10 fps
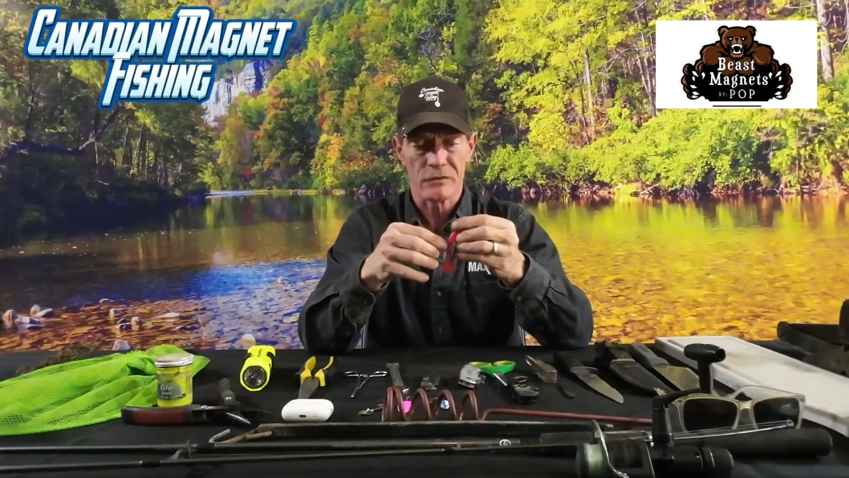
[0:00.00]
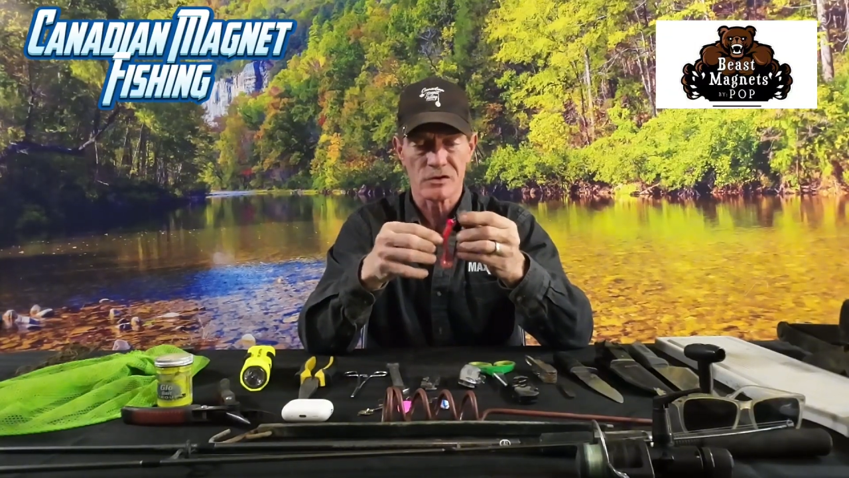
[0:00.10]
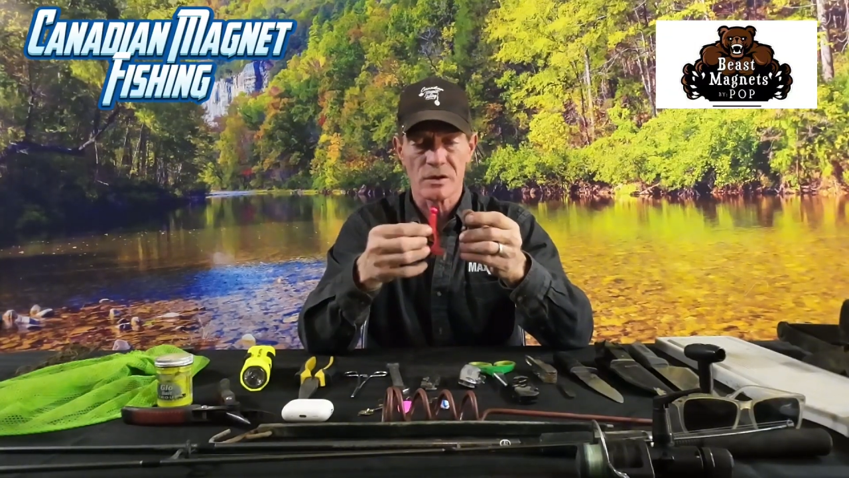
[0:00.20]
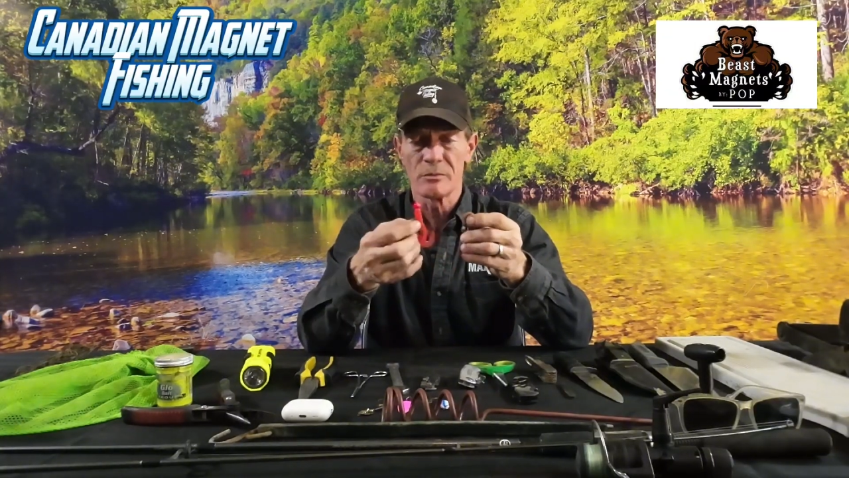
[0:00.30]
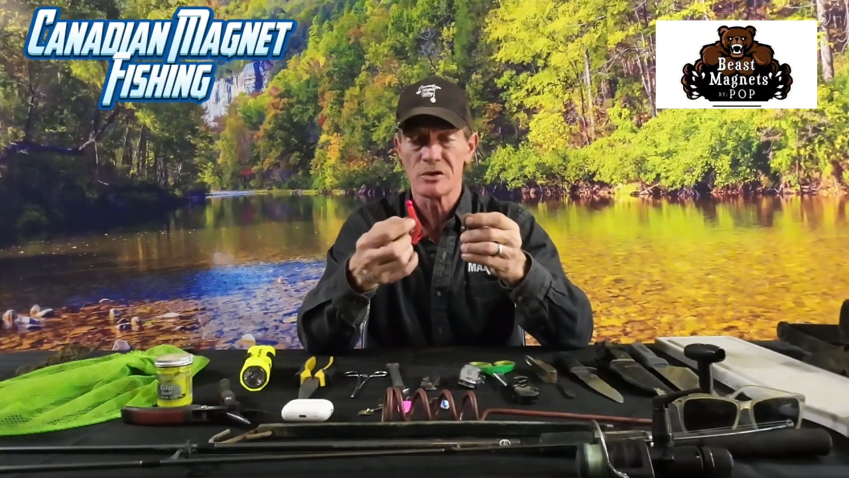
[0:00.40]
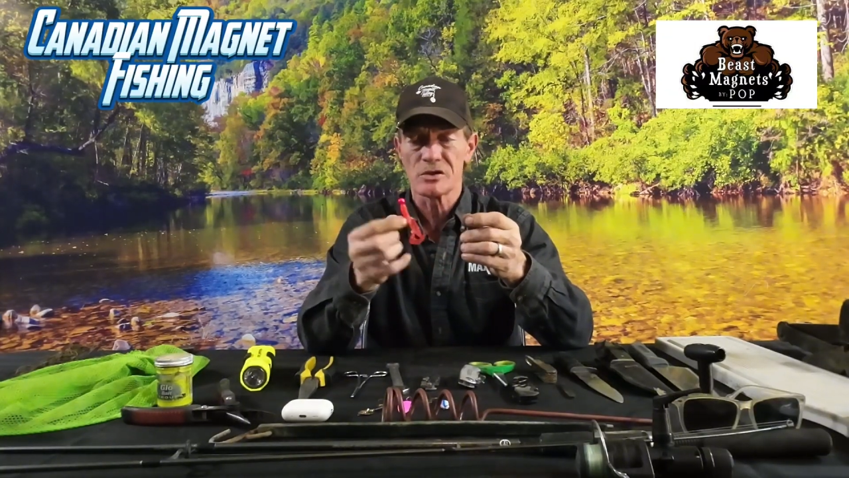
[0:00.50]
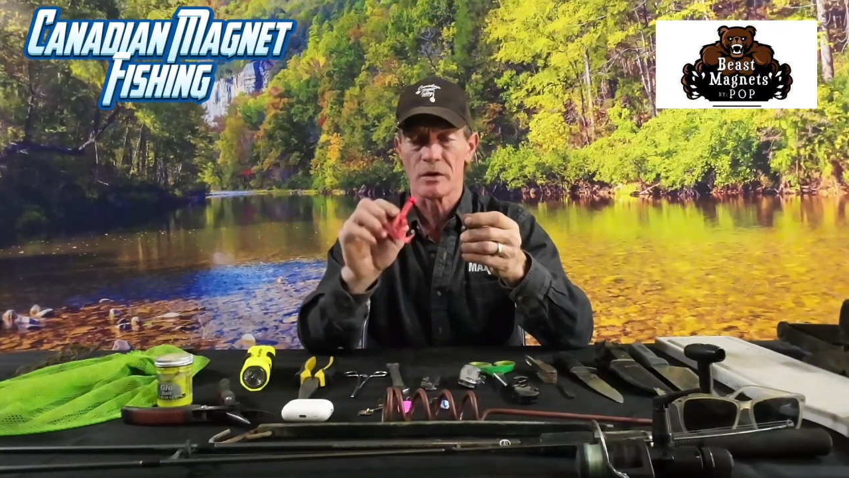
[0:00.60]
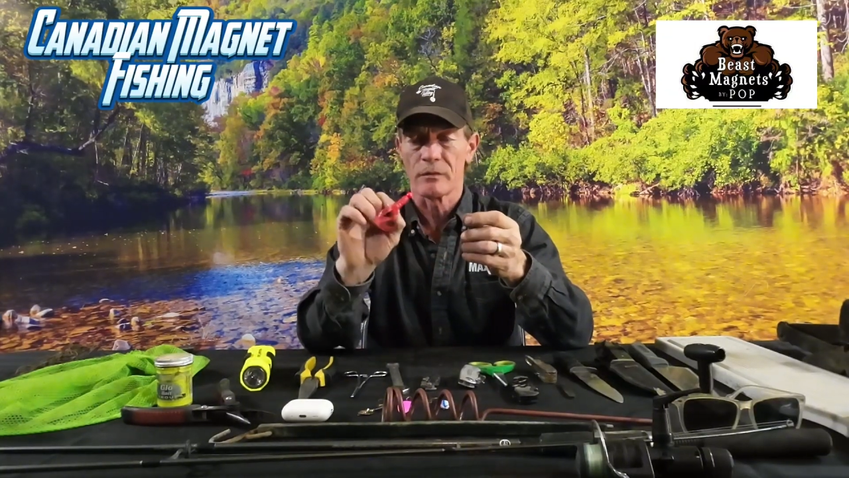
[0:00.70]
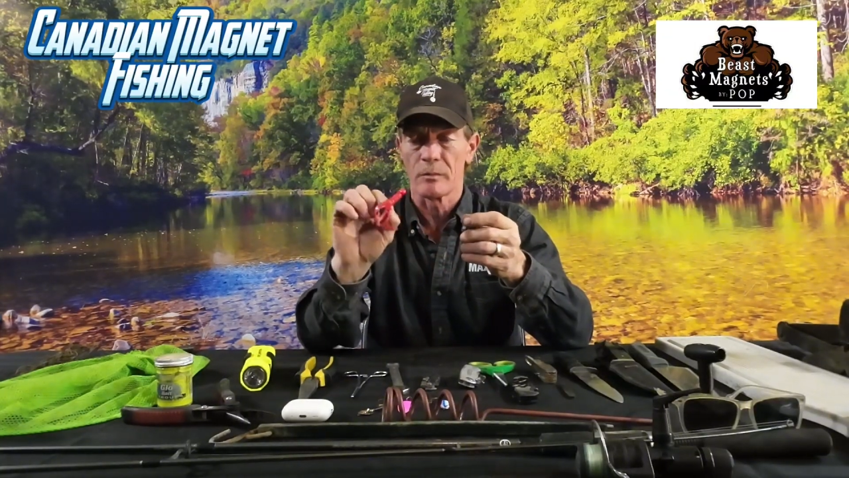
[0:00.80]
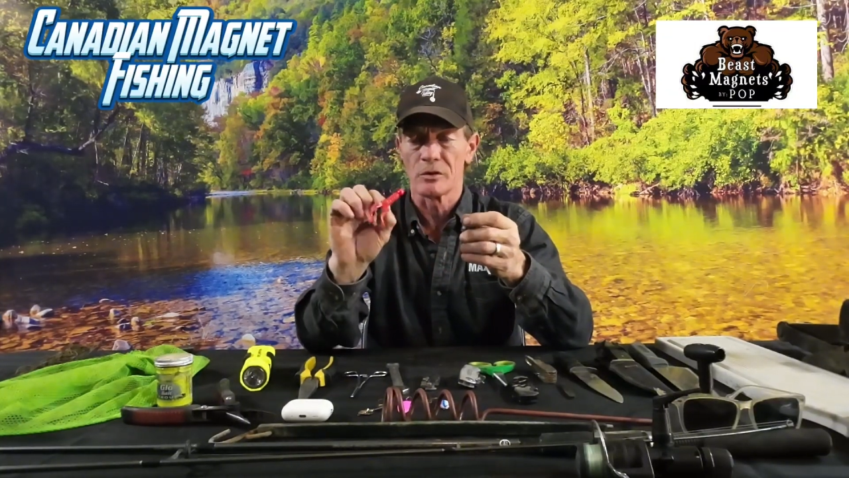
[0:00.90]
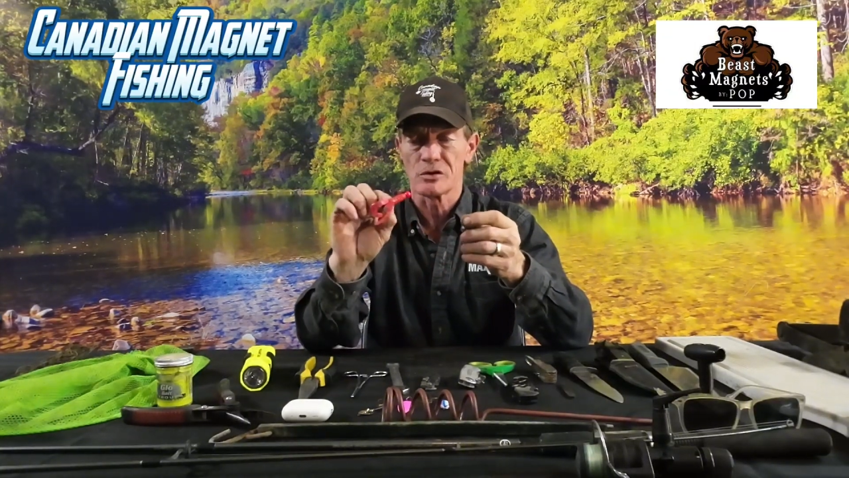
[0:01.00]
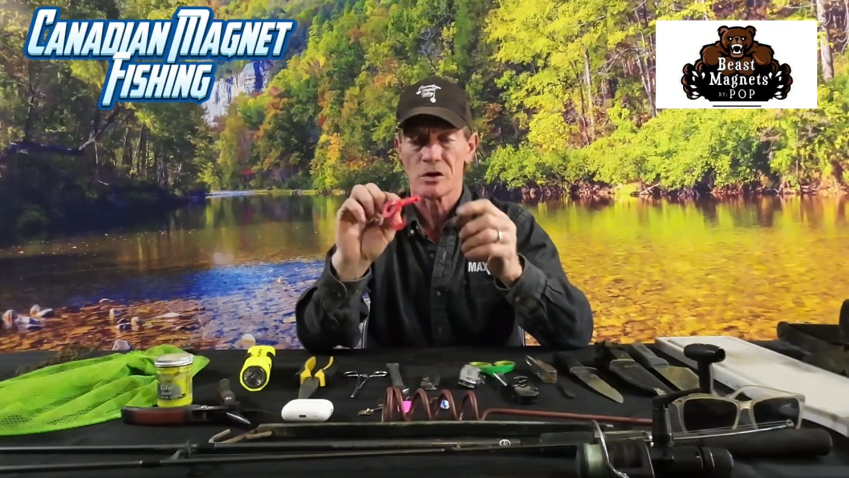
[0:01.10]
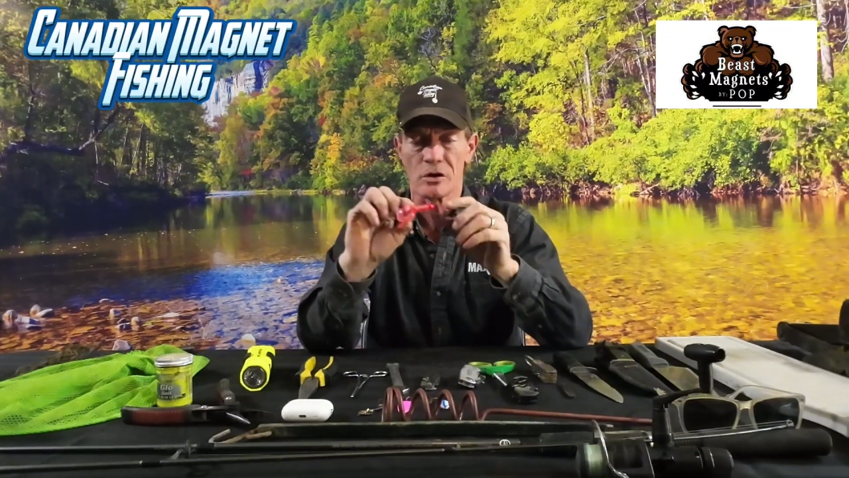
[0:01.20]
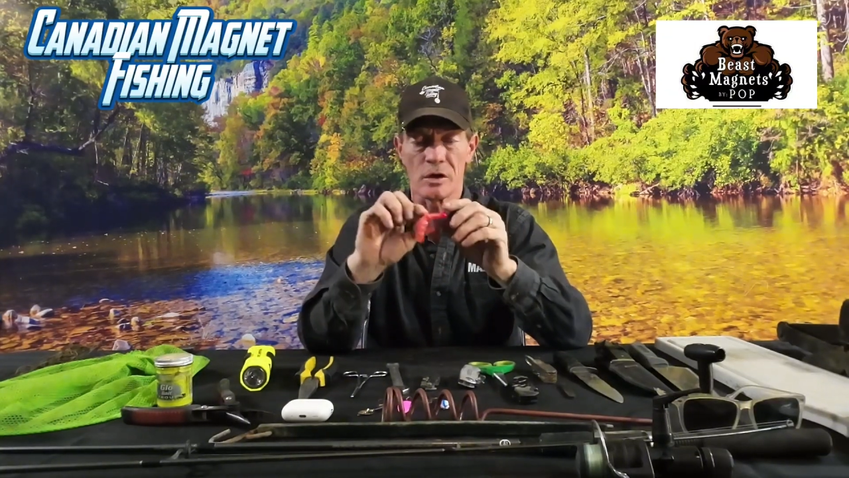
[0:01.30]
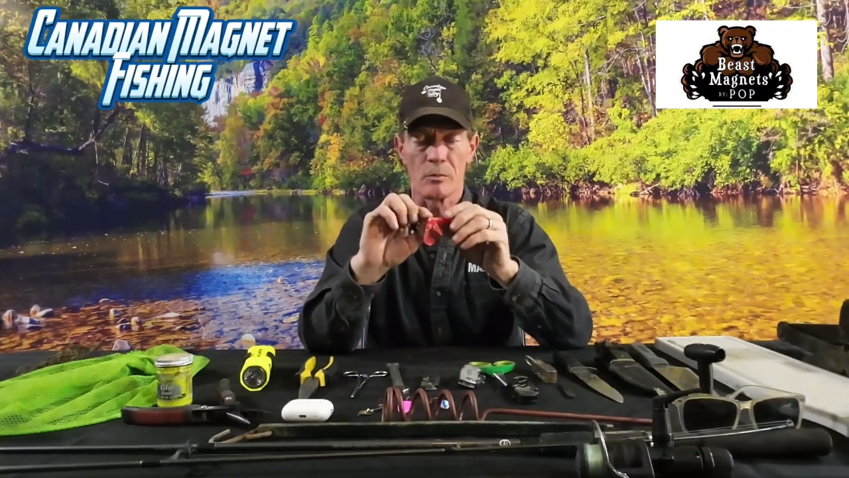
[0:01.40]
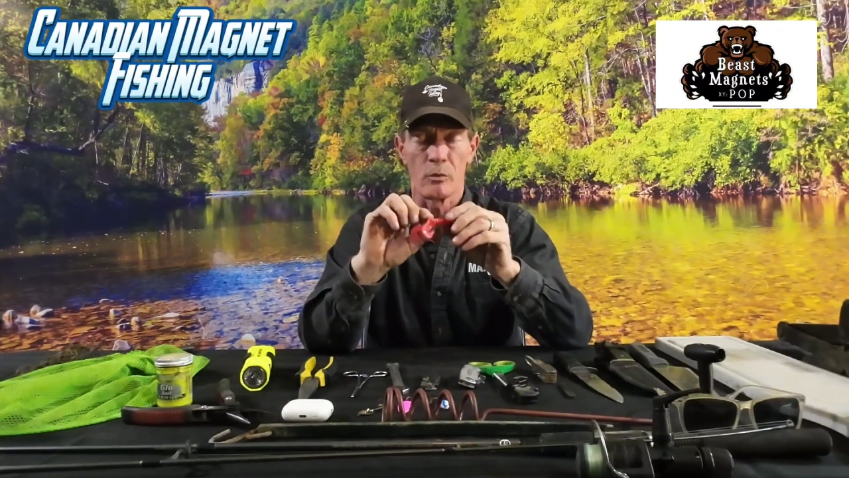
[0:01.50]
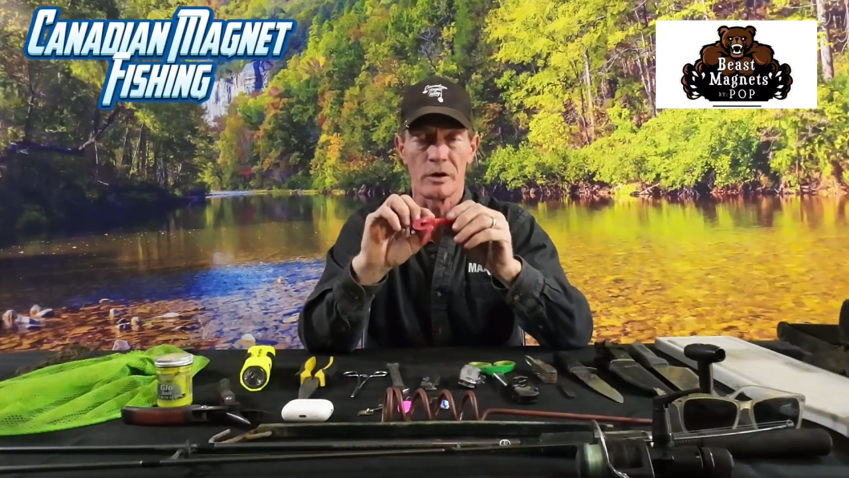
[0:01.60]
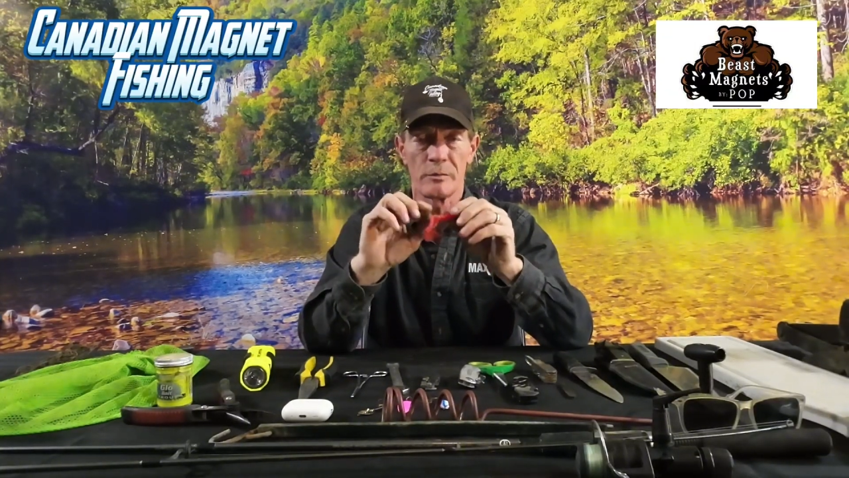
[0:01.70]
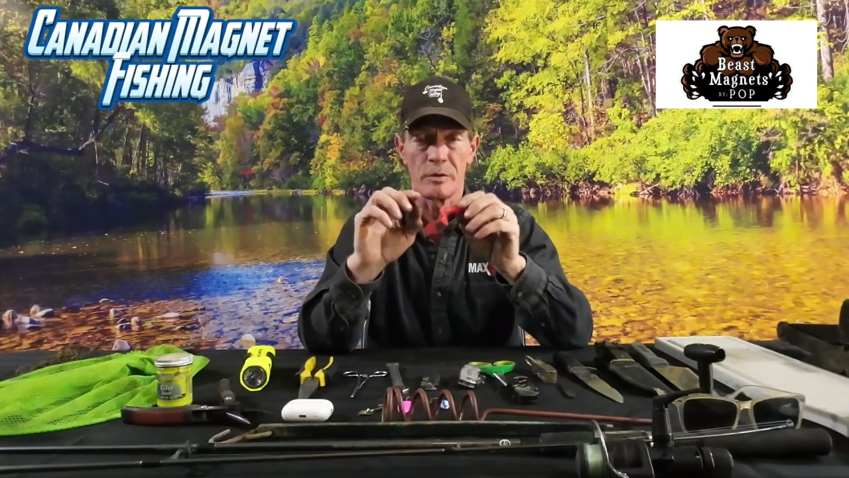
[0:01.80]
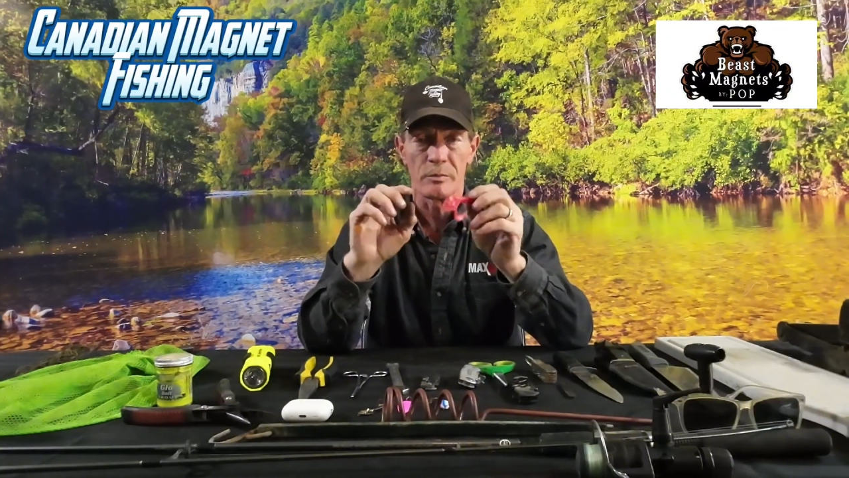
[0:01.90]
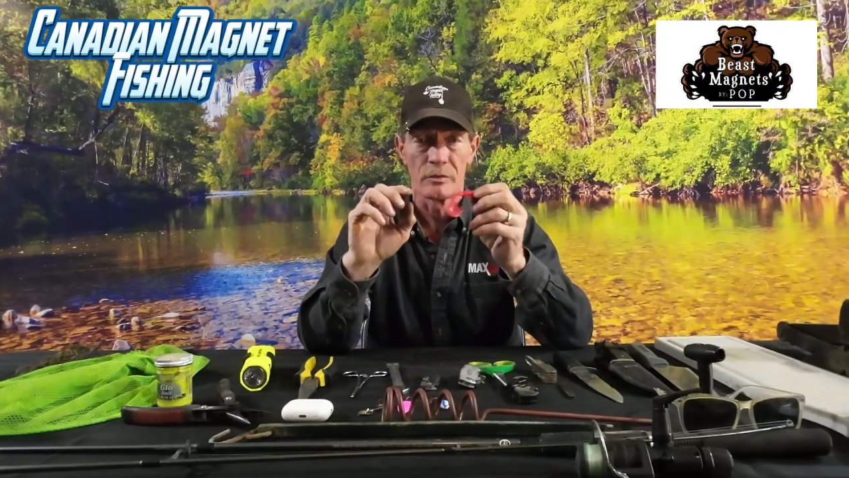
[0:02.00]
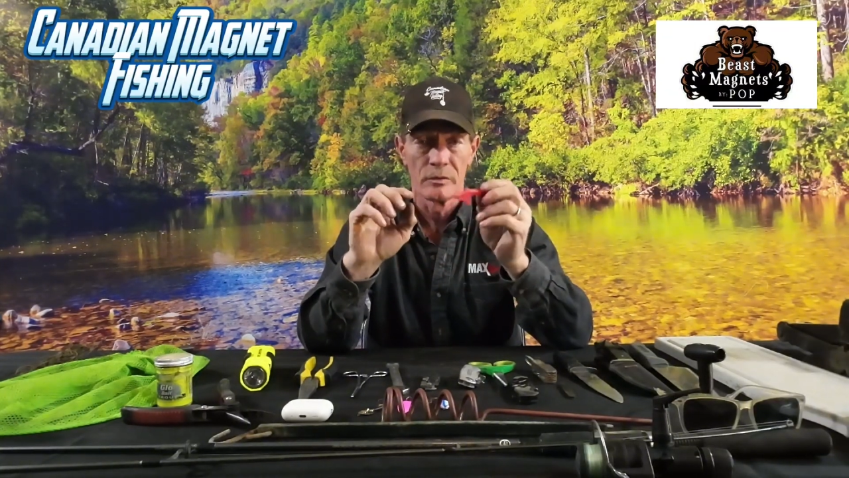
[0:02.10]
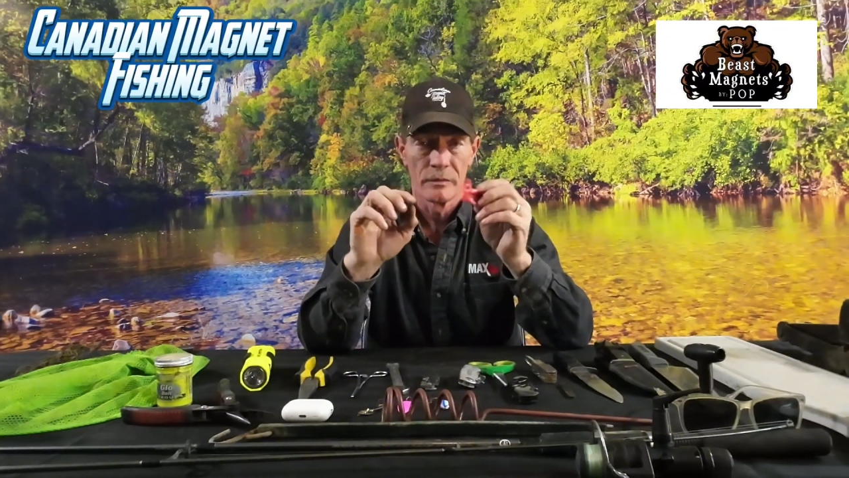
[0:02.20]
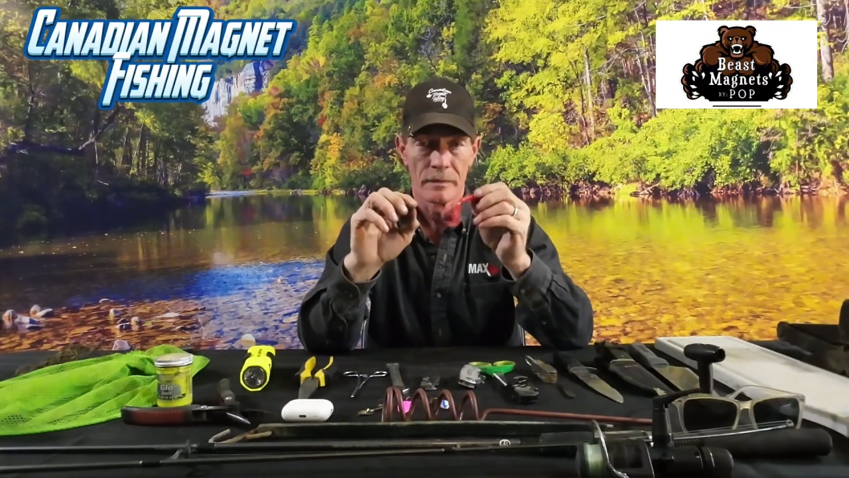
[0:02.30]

Some of this stuff I'm just going to give away to people.